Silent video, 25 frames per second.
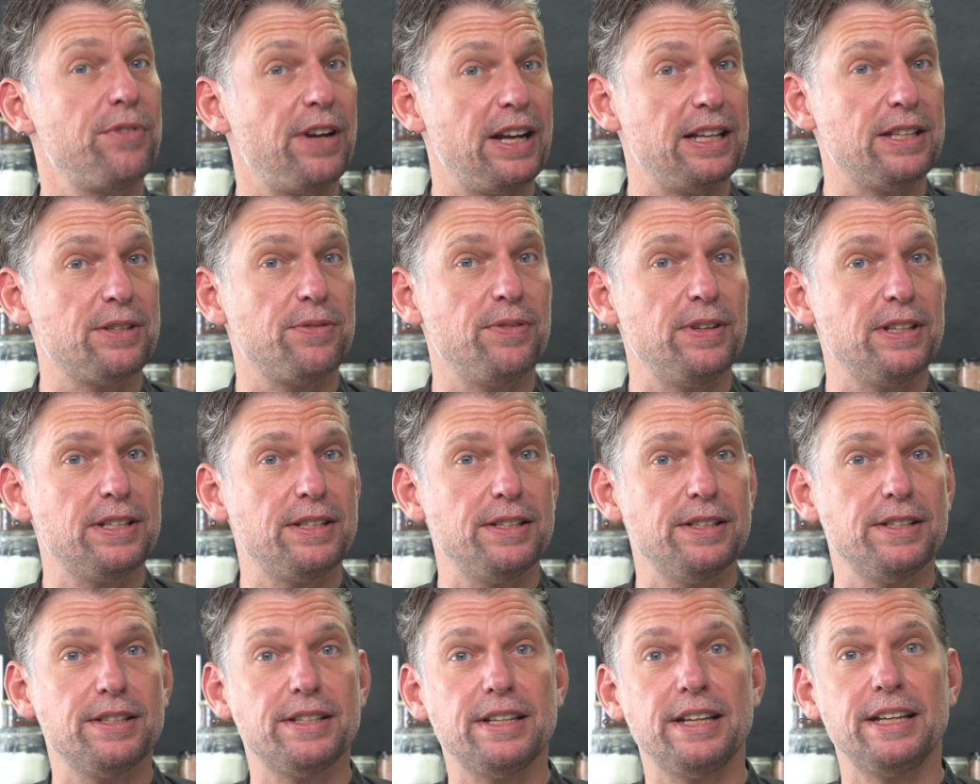You know, I
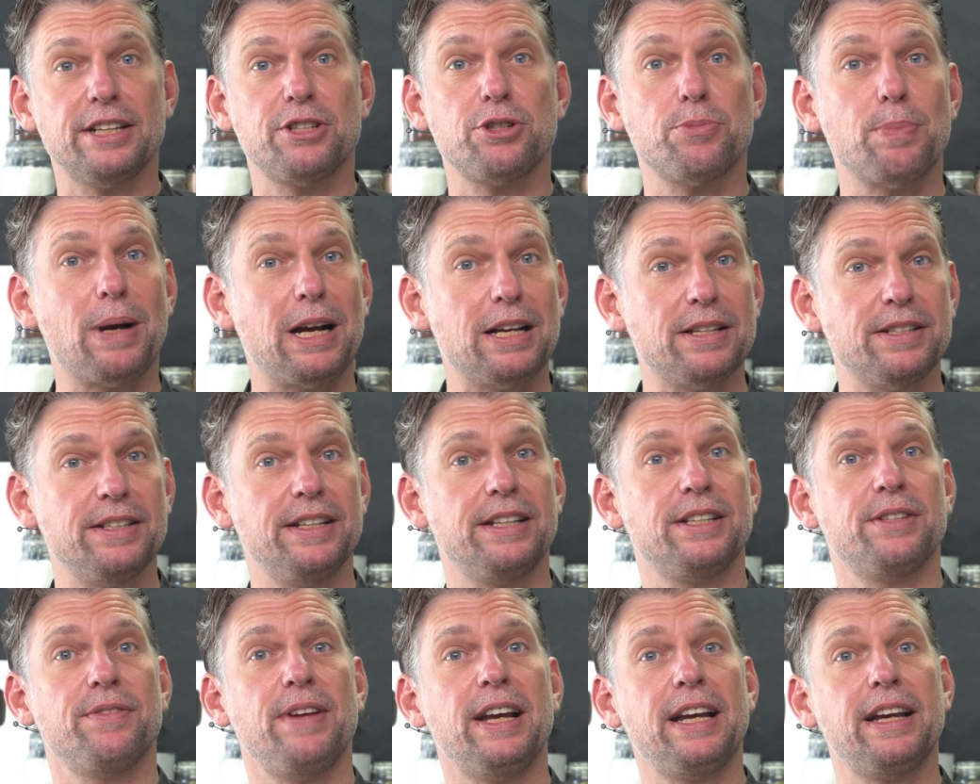never throw anything
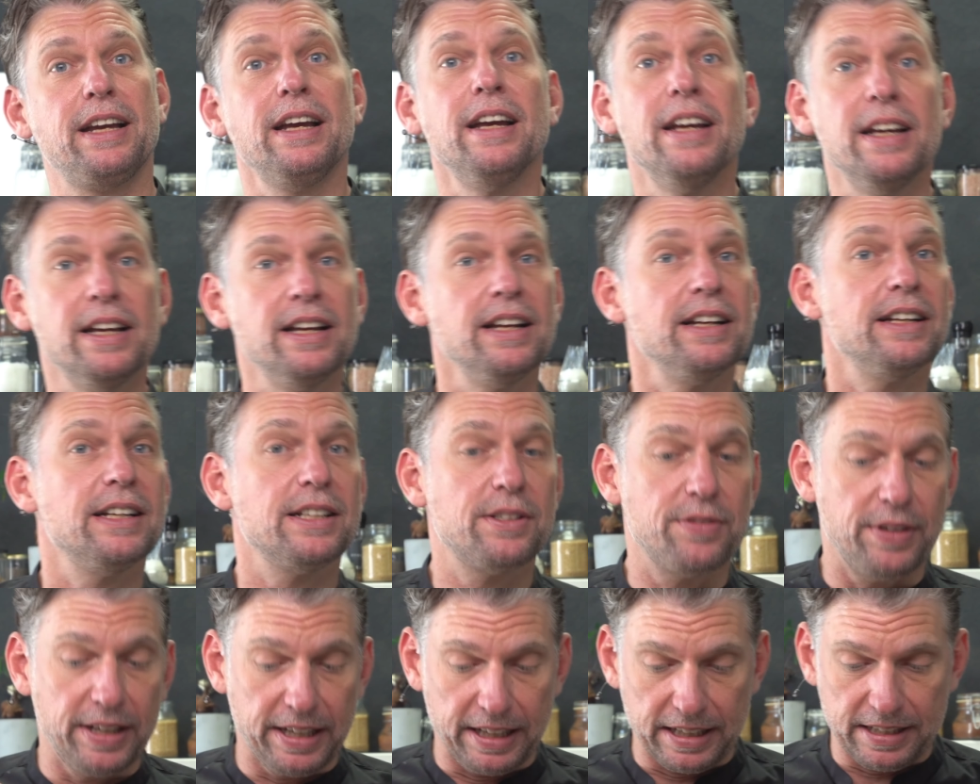away, so I'm just
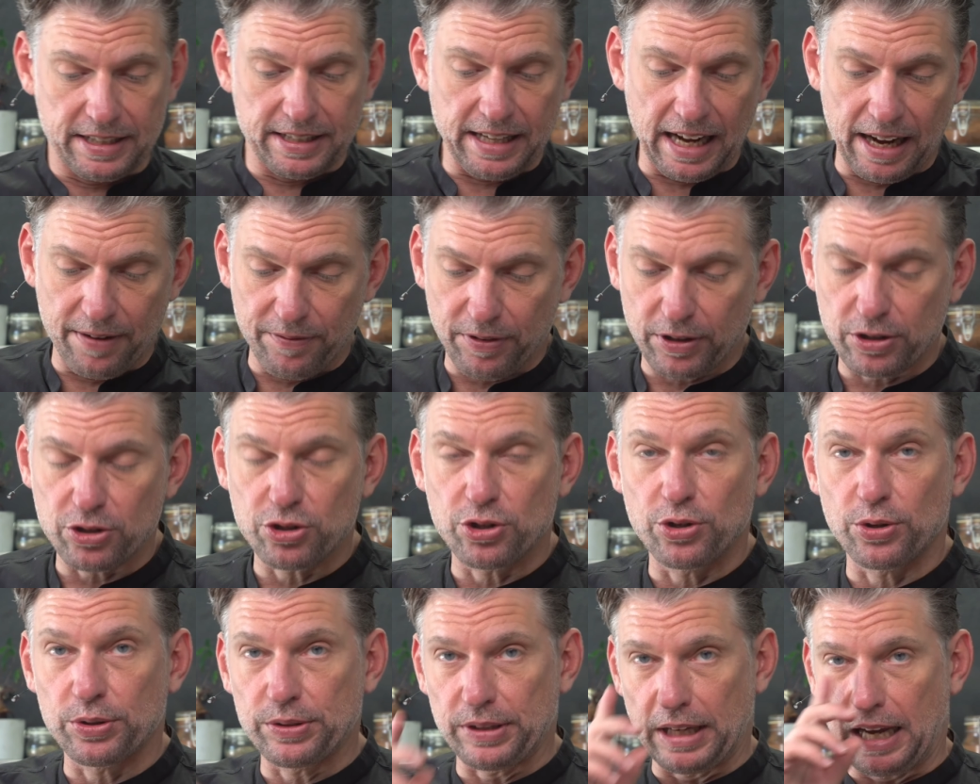adding a
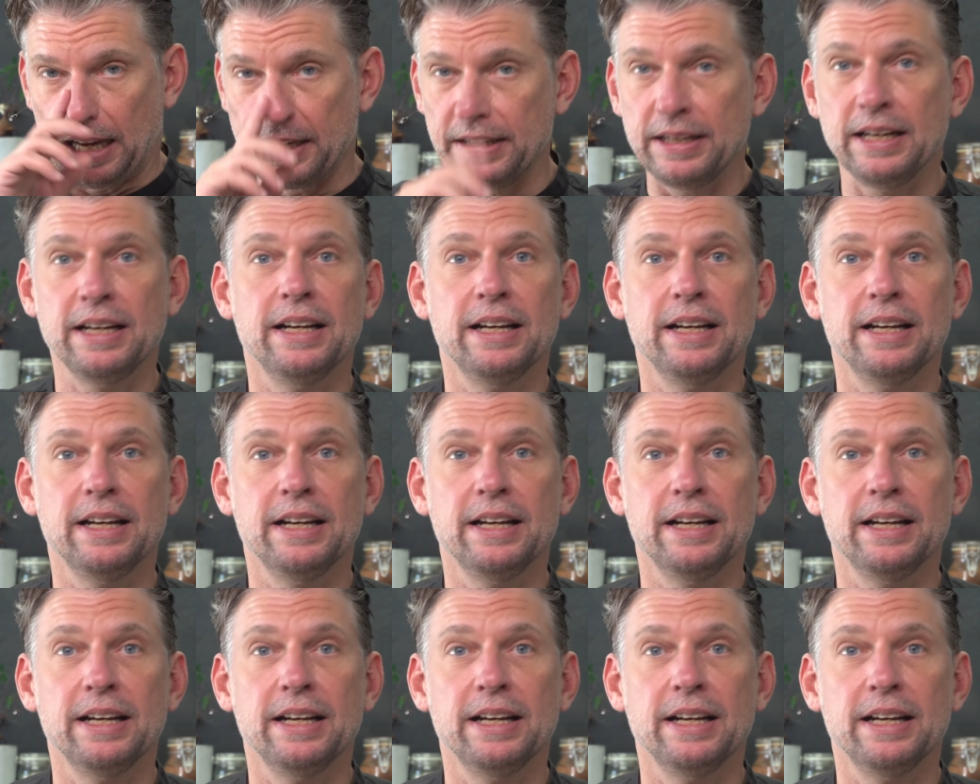splash of it.